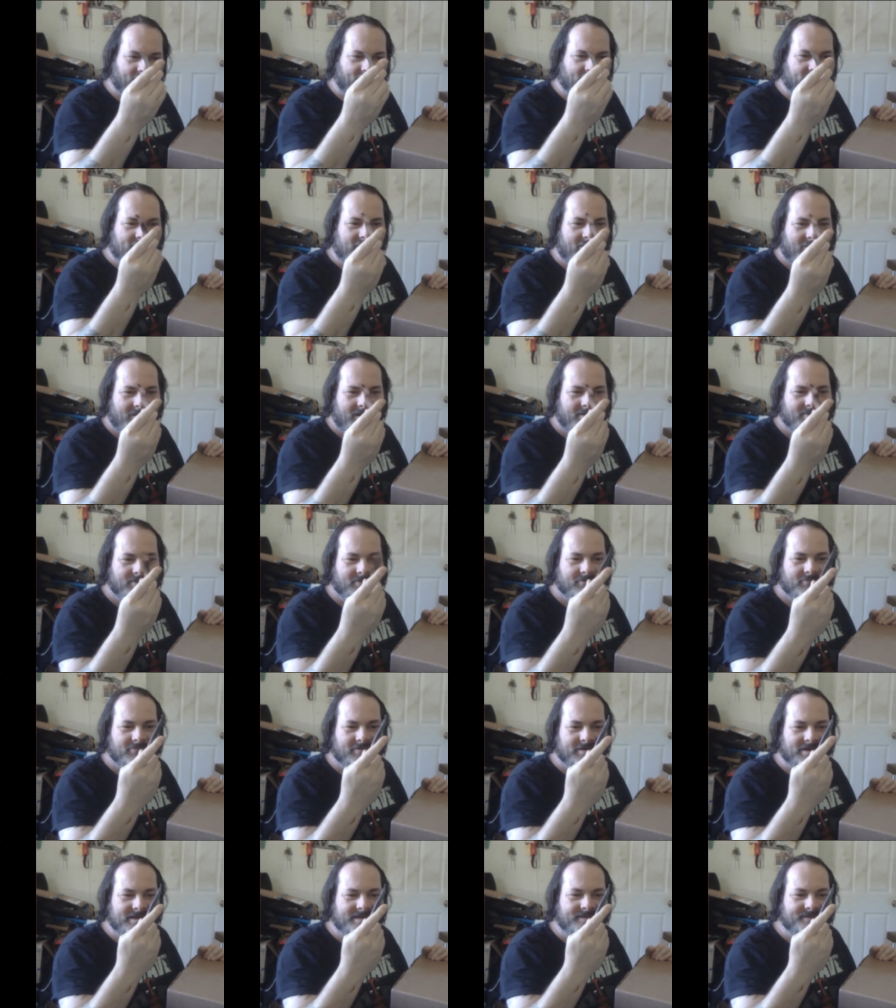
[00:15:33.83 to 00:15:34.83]
no other
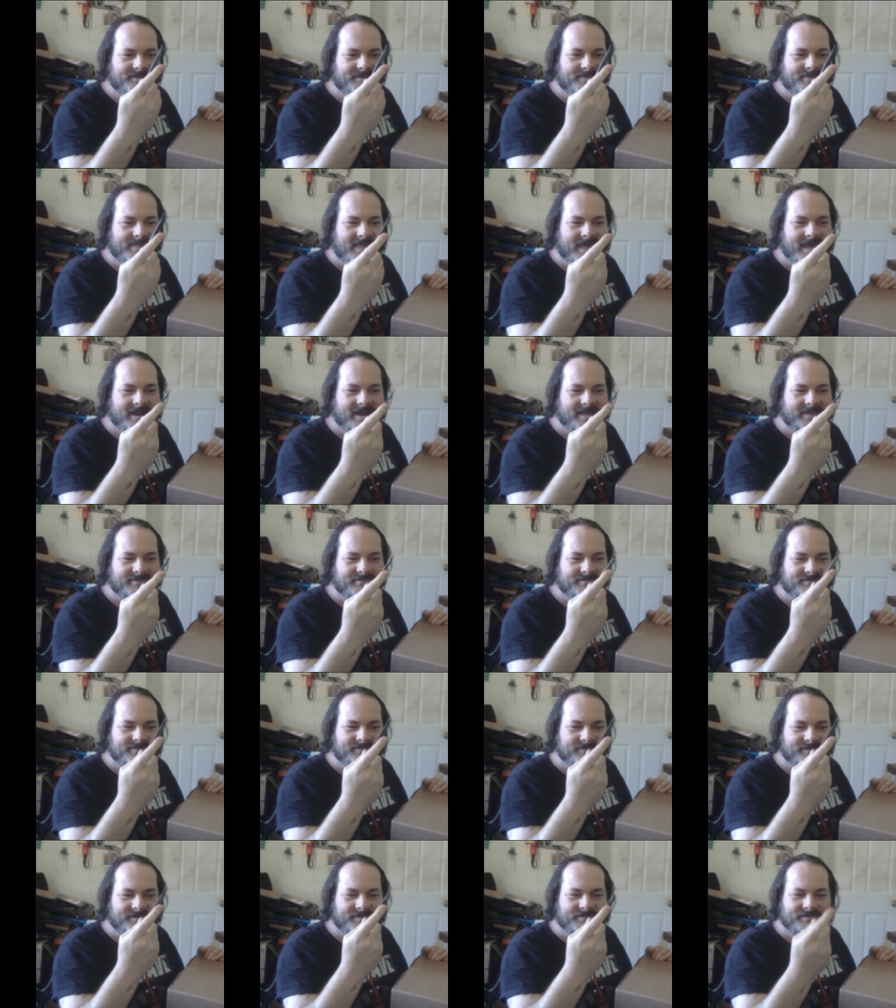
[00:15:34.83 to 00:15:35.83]
reason than it
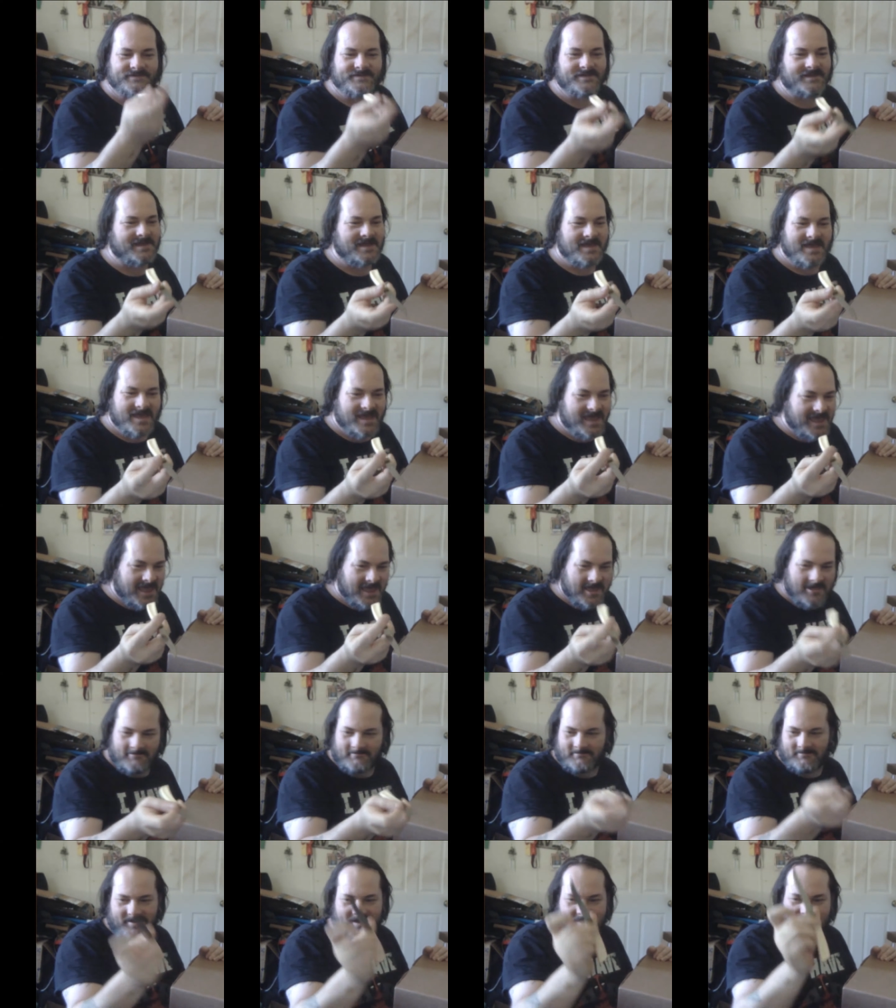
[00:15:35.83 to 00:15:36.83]
just
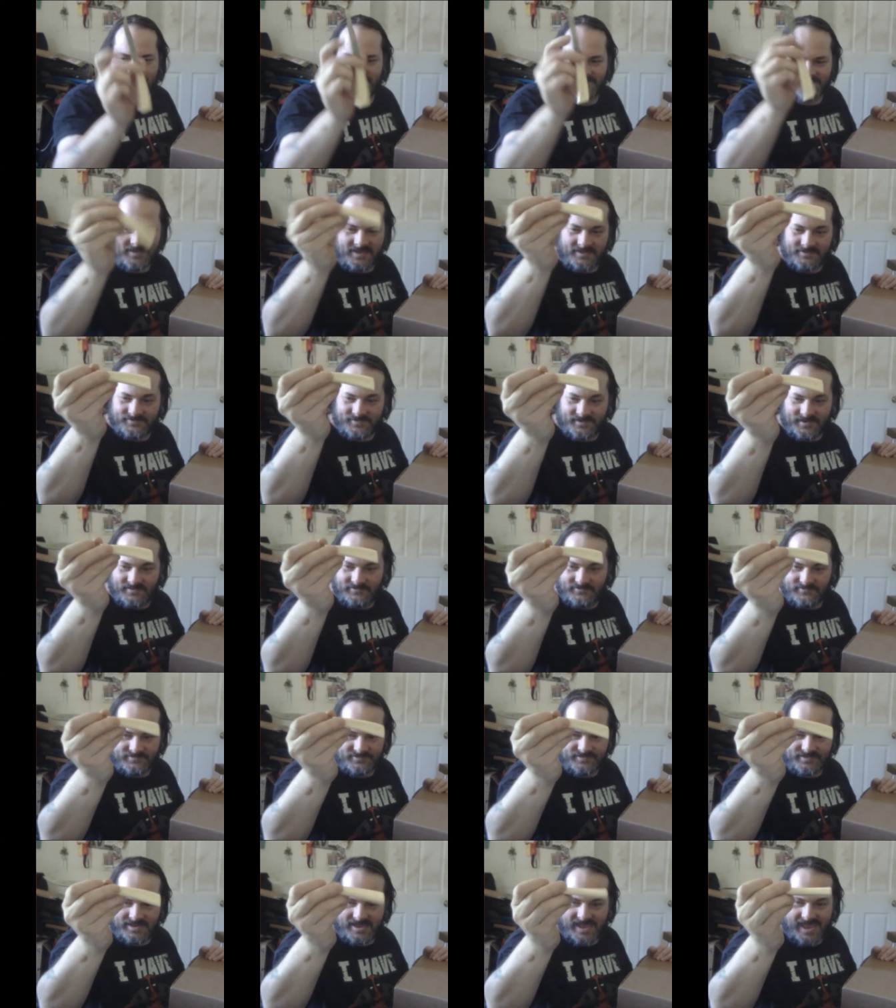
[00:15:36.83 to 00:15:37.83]
has an
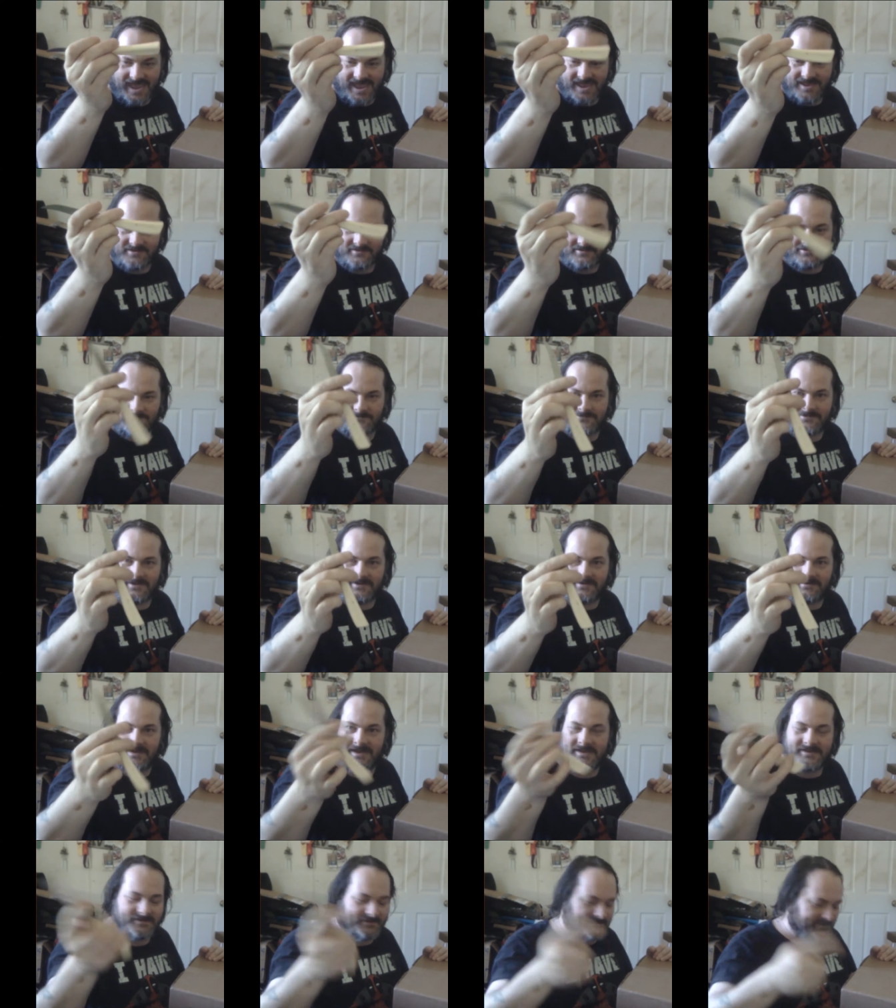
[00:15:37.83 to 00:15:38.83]
interesting handle, and
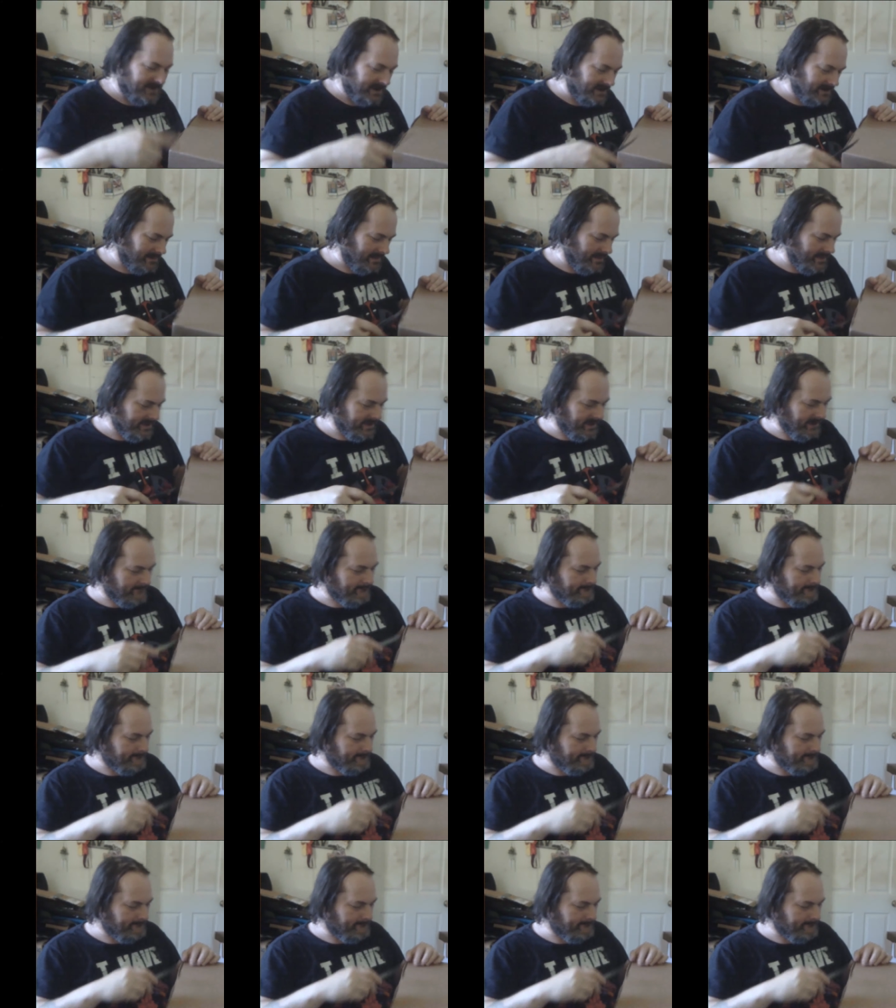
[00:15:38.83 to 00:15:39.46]
I just kind of like it.